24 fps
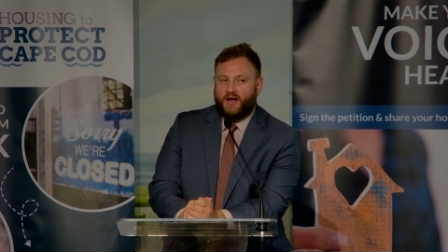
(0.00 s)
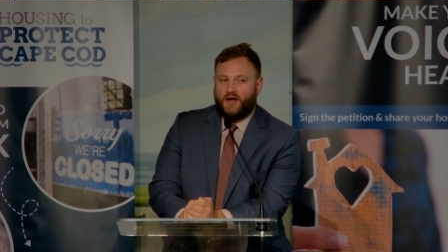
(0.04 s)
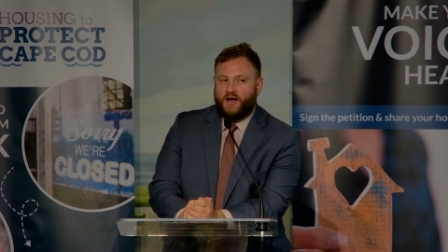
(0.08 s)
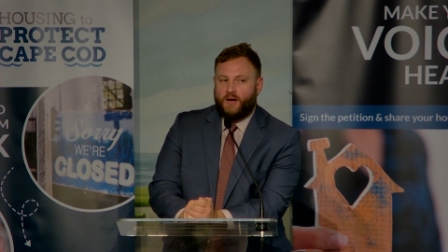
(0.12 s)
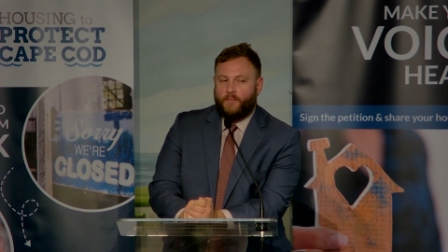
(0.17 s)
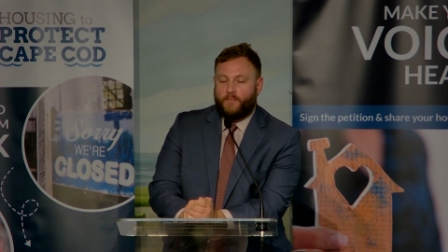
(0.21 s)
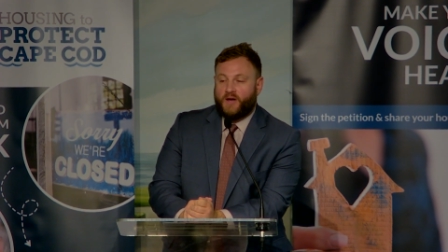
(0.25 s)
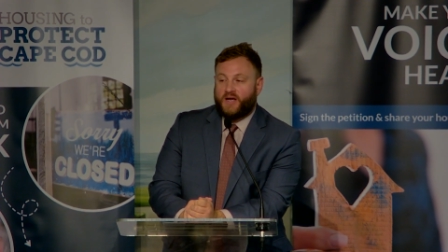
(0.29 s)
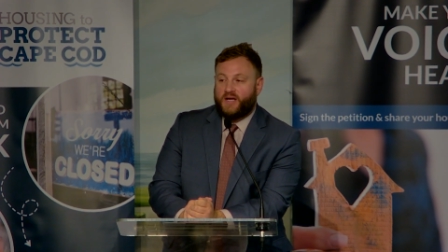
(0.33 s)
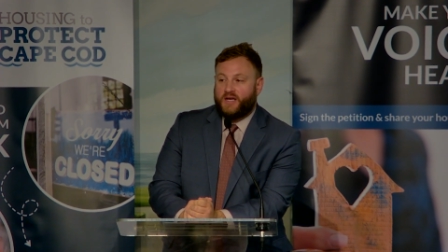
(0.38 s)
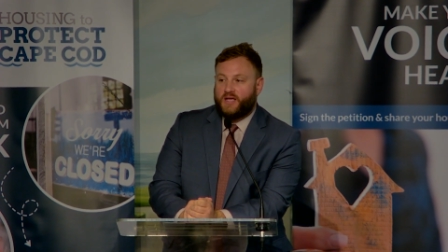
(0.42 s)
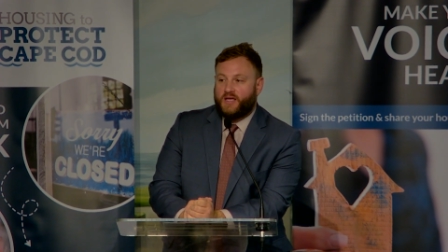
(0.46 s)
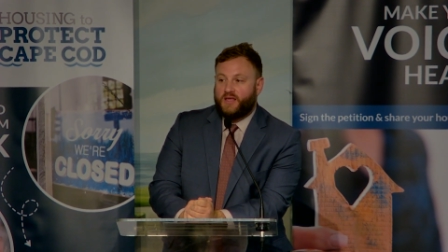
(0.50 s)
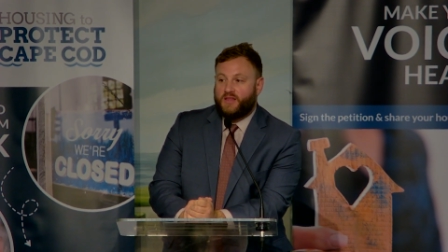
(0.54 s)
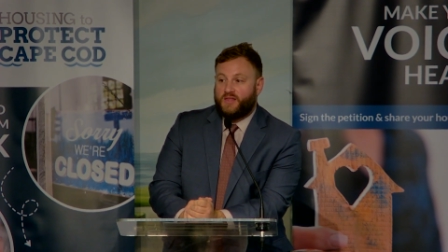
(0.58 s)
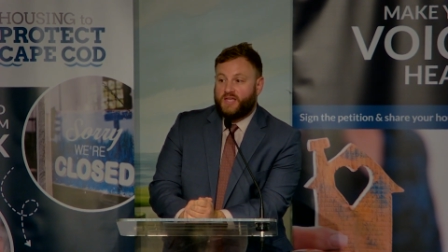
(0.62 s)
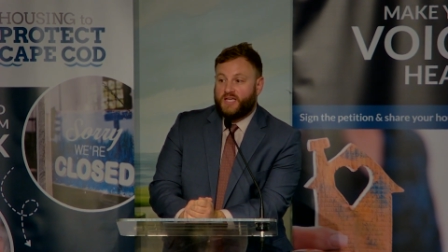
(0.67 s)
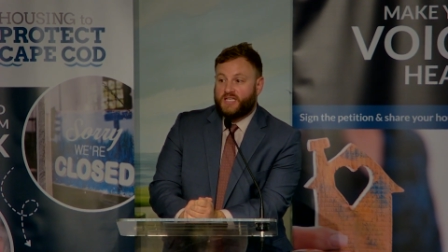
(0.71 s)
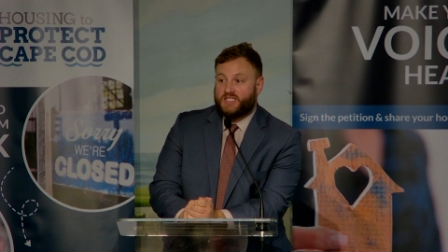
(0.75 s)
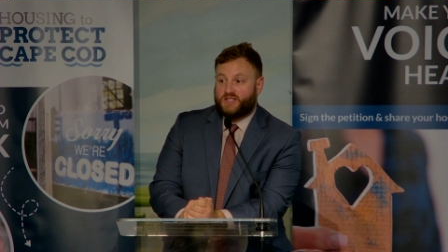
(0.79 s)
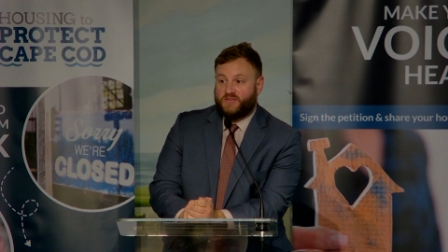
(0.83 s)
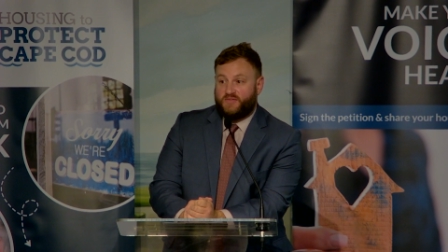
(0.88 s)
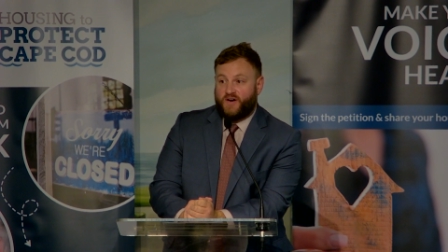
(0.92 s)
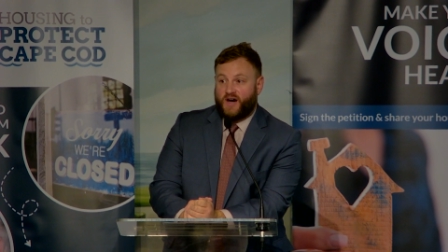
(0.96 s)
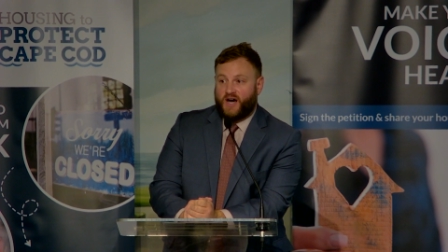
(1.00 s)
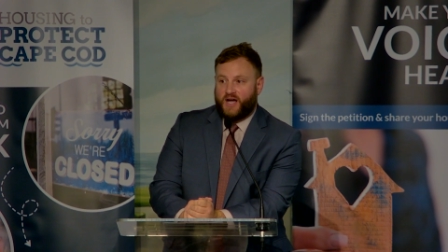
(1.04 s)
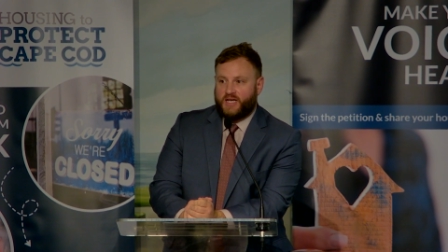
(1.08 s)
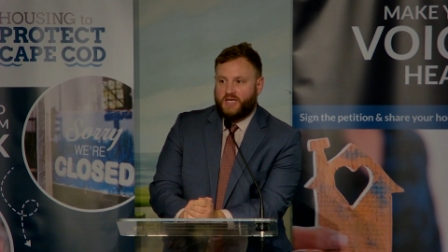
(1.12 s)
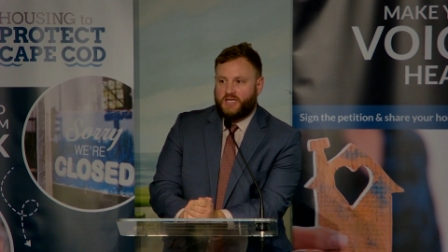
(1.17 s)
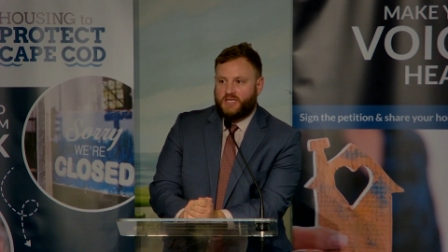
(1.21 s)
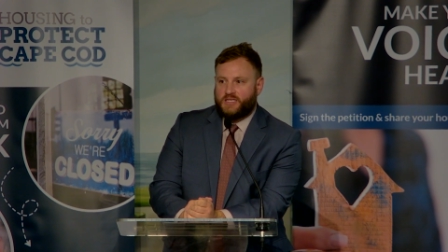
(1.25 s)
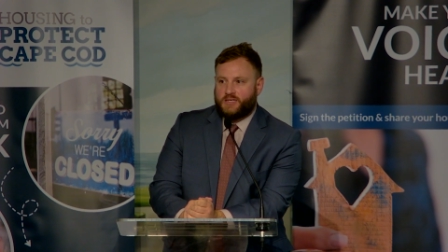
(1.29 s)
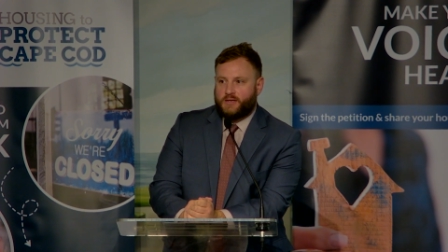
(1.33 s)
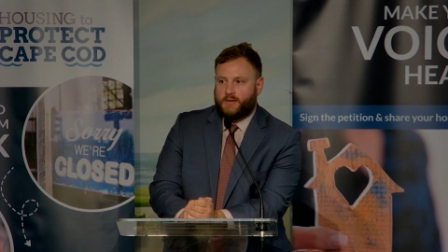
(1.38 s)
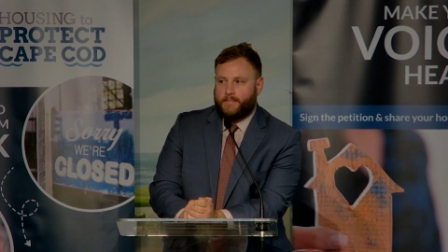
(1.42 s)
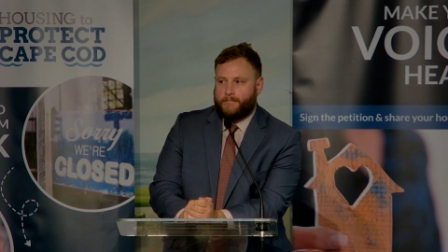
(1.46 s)
But this
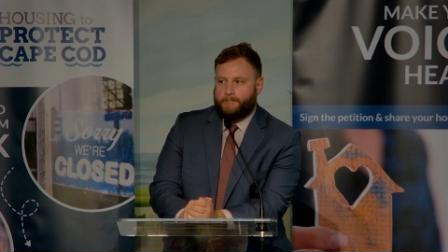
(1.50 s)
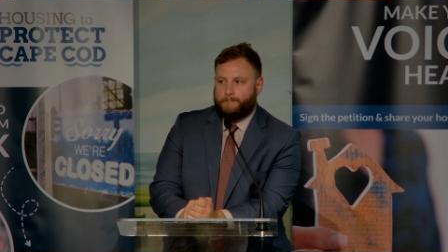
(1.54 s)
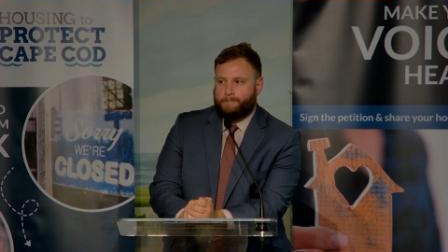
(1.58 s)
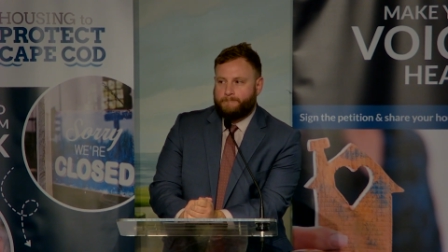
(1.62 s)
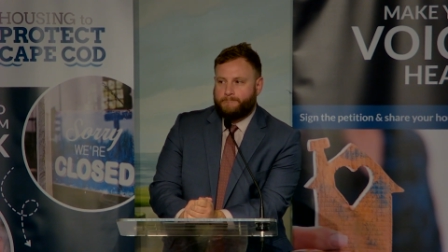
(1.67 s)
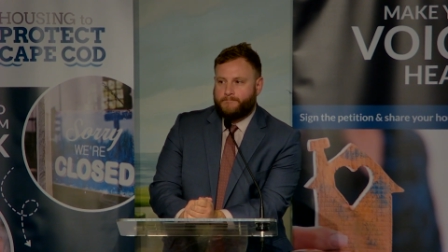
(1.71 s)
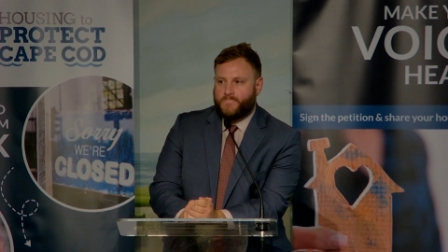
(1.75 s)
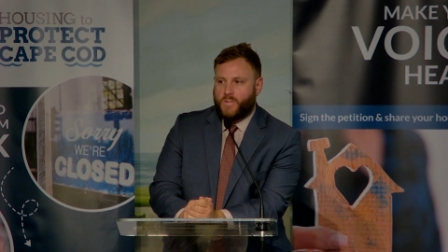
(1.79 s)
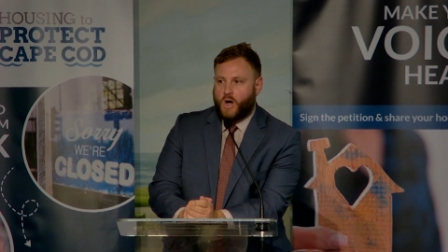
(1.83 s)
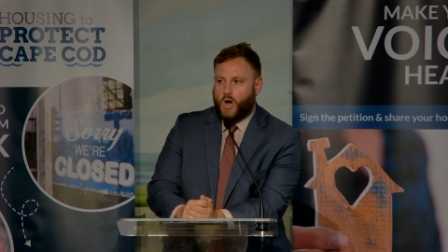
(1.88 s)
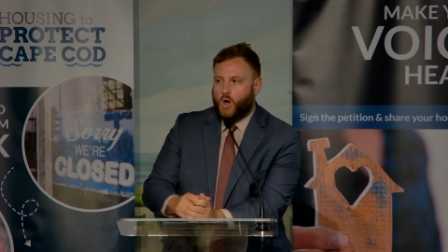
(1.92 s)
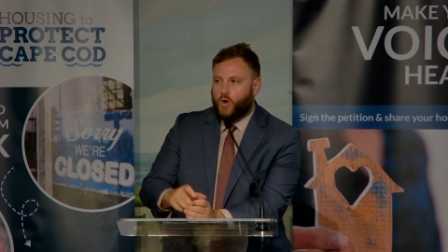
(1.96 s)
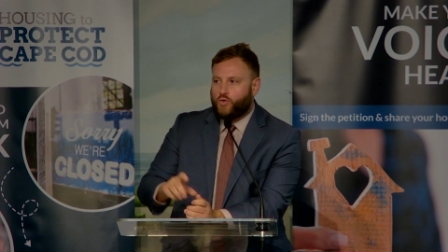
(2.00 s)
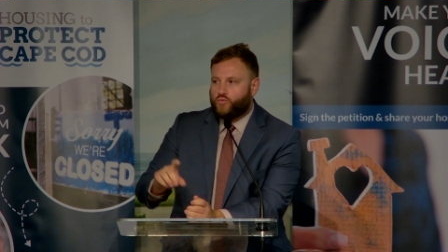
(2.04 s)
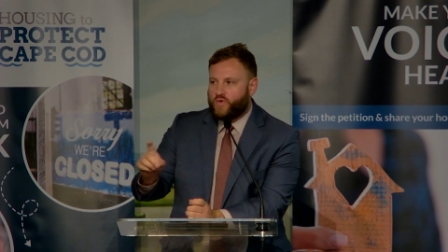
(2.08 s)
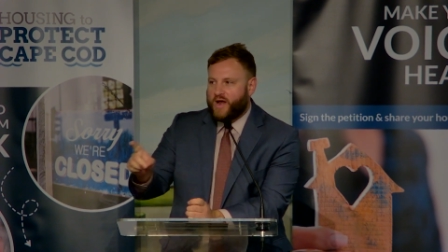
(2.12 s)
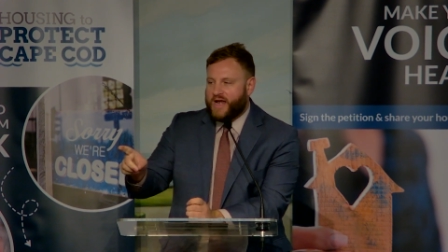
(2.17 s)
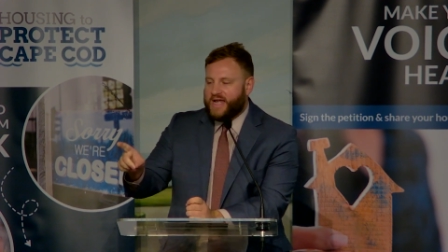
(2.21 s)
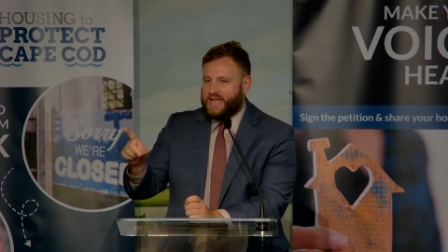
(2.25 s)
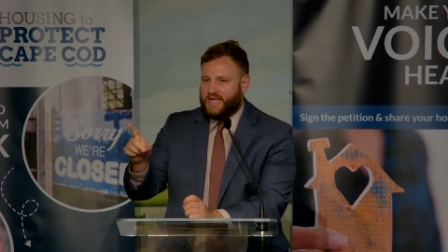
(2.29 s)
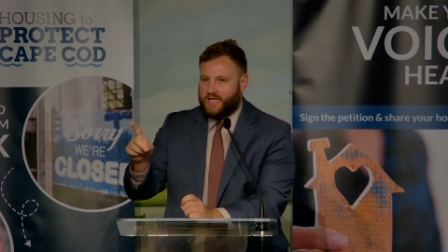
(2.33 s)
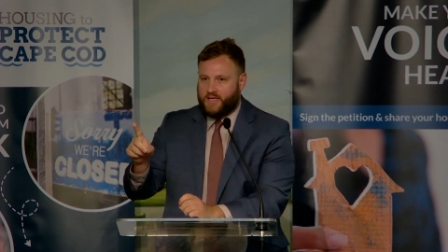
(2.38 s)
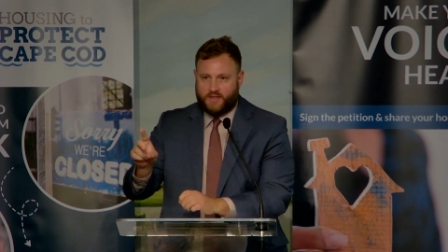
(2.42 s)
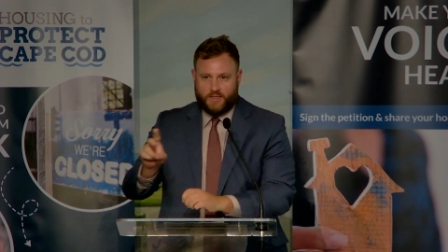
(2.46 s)
fund already,